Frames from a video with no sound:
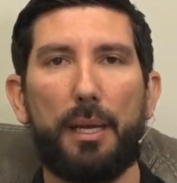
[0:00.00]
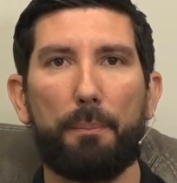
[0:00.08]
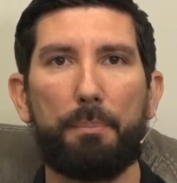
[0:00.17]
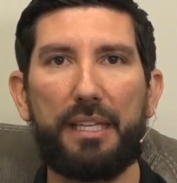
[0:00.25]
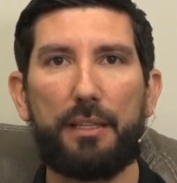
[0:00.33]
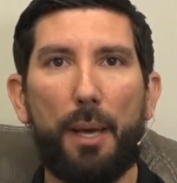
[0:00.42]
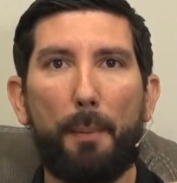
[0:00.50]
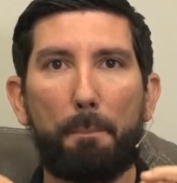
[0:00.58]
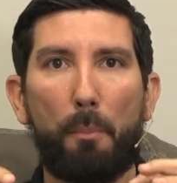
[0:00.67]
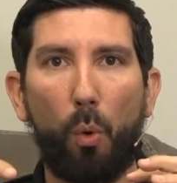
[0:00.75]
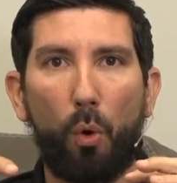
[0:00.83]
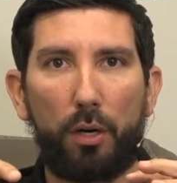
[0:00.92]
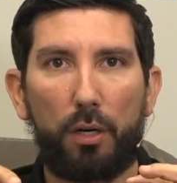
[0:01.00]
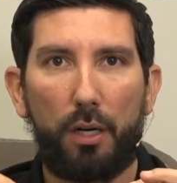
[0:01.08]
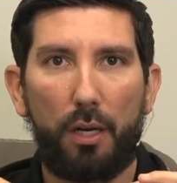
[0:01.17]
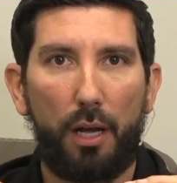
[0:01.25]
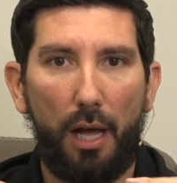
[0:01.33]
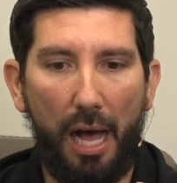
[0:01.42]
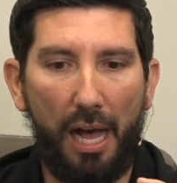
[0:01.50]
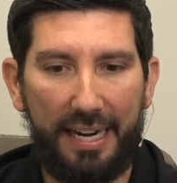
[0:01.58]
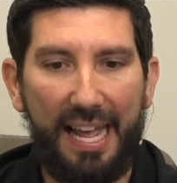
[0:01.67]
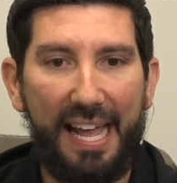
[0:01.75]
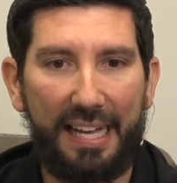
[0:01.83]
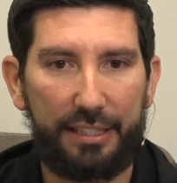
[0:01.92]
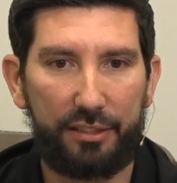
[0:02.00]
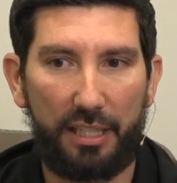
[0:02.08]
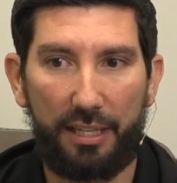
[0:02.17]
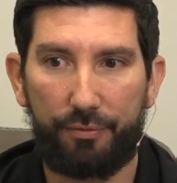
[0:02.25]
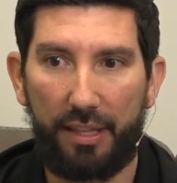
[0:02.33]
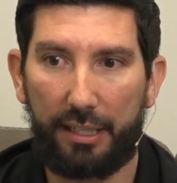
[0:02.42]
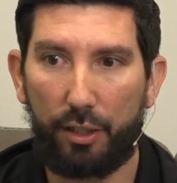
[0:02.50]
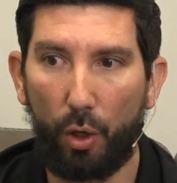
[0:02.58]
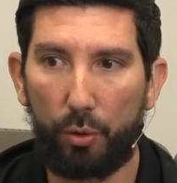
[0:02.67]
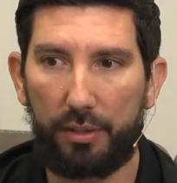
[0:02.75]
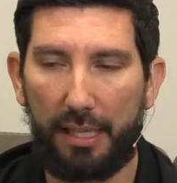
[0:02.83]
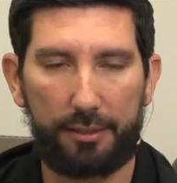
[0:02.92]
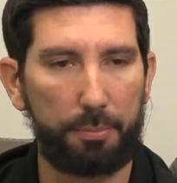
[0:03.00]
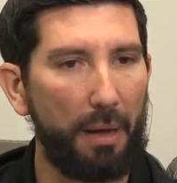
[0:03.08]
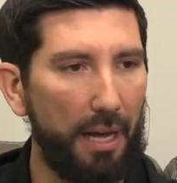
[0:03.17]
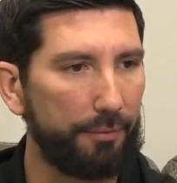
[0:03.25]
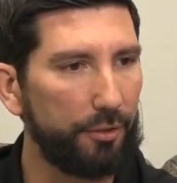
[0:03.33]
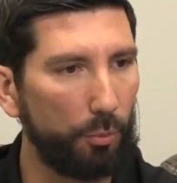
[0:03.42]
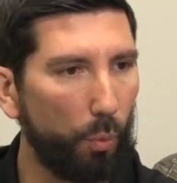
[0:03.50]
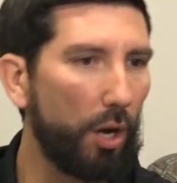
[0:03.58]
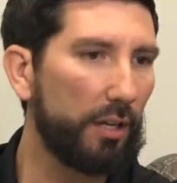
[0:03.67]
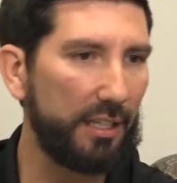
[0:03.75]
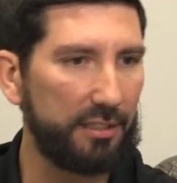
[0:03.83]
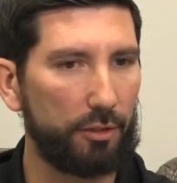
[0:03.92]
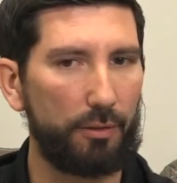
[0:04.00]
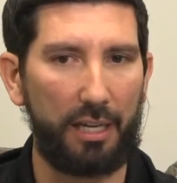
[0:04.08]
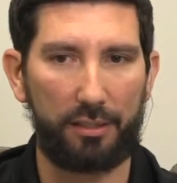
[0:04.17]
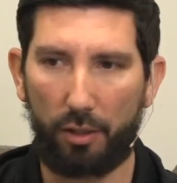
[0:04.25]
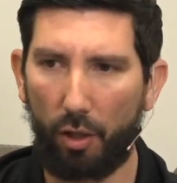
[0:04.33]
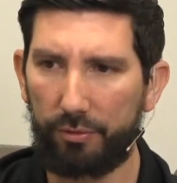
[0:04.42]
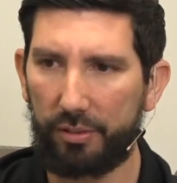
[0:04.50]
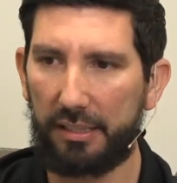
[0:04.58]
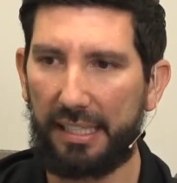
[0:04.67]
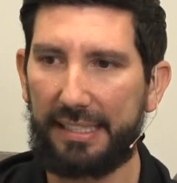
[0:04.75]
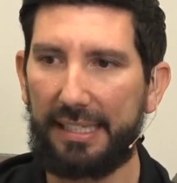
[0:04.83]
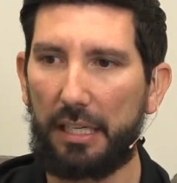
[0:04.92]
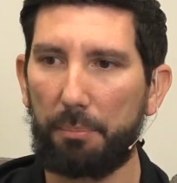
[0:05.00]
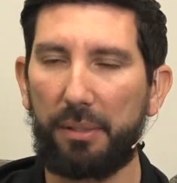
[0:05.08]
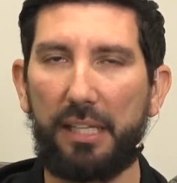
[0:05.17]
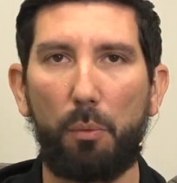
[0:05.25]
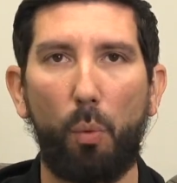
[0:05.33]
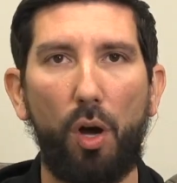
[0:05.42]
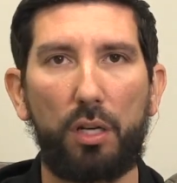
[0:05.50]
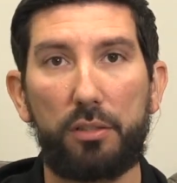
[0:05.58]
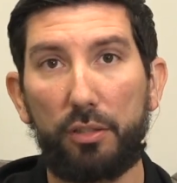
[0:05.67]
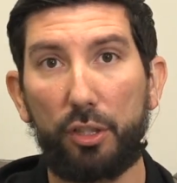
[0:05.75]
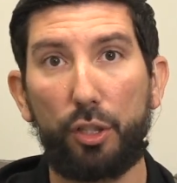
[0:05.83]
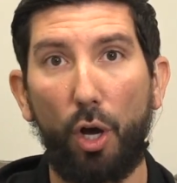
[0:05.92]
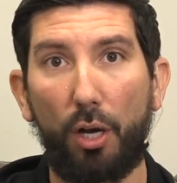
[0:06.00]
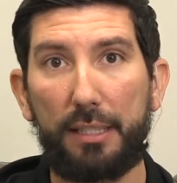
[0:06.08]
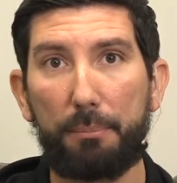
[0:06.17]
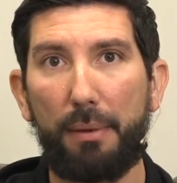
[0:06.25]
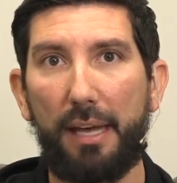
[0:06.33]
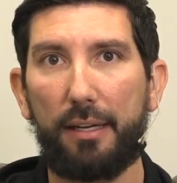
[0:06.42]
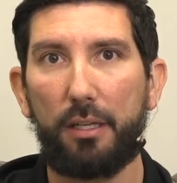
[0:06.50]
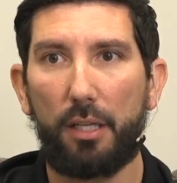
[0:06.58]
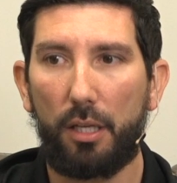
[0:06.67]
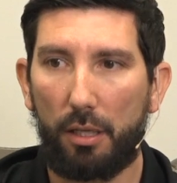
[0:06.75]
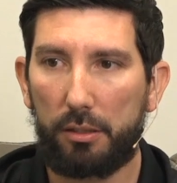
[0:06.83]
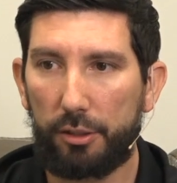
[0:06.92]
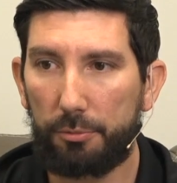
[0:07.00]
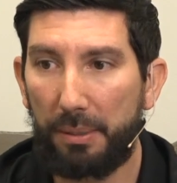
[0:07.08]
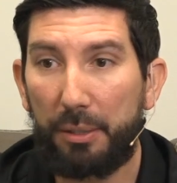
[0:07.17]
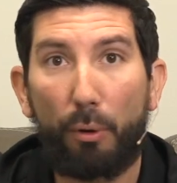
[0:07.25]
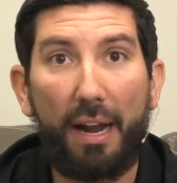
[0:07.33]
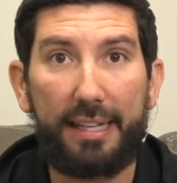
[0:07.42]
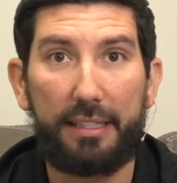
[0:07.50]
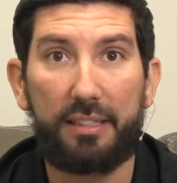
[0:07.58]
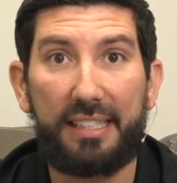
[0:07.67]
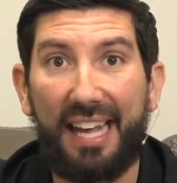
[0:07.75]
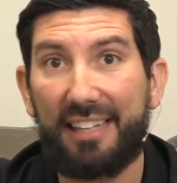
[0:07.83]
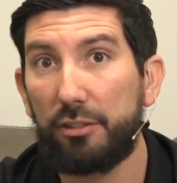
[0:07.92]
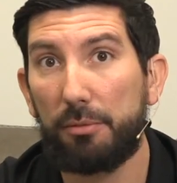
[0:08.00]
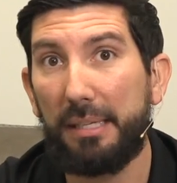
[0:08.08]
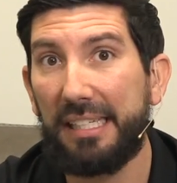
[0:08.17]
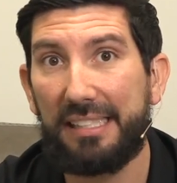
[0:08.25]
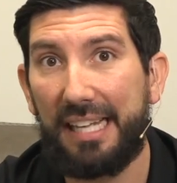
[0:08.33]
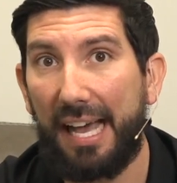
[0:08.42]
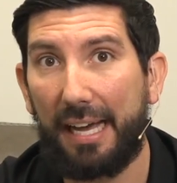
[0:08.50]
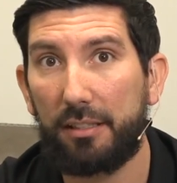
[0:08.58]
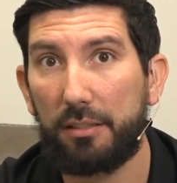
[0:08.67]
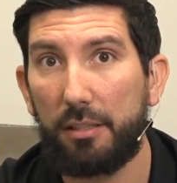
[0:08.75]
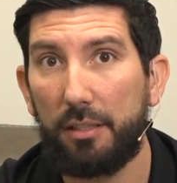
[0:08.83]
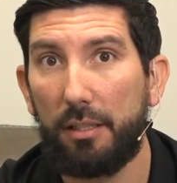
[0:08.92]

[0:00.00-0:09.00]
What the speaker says: Be more on edge if they go to that spot. If they're walking on the ground and all of a sudden they get up and they walk to the doggy bed, just be ready to catch them in the act.